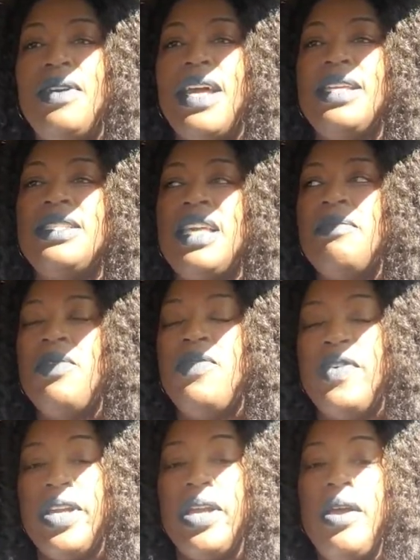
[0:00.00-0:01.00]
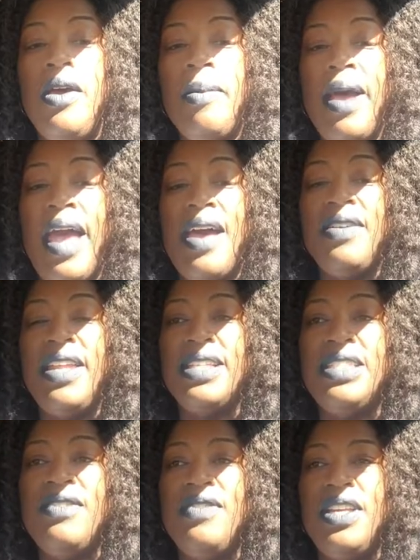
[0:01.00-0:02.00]
When I say moving, but having
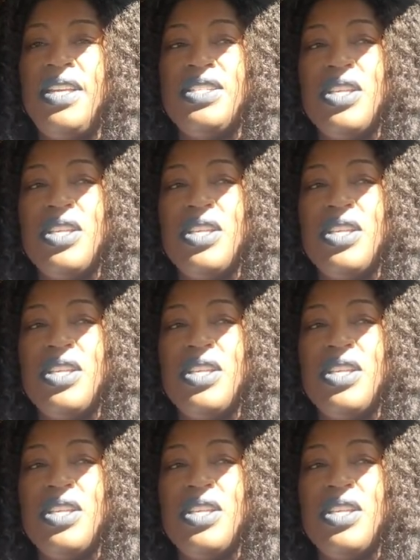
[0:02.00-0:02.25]
activity.